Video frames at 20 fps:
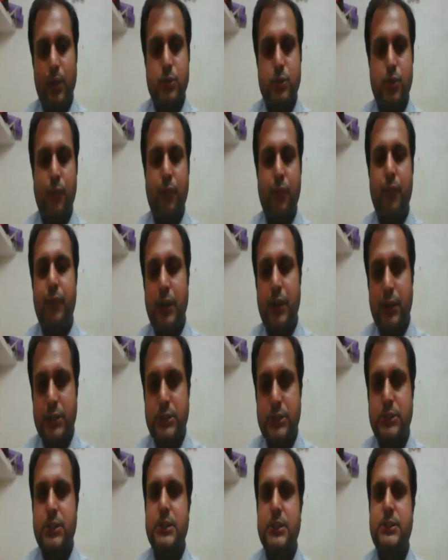So we will
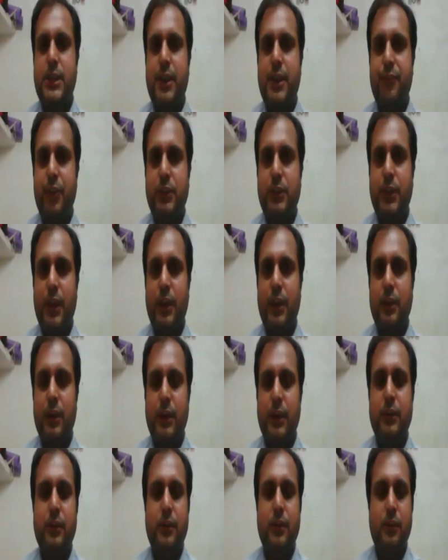discuss everything
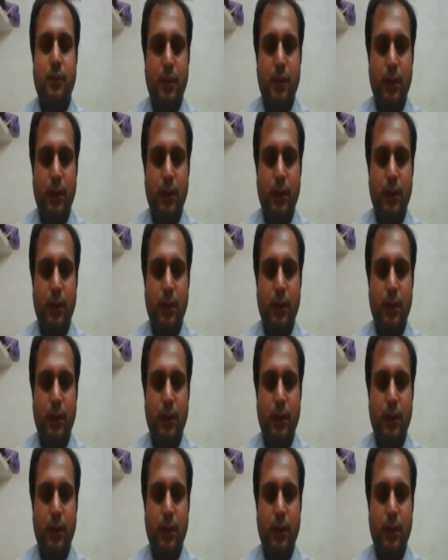in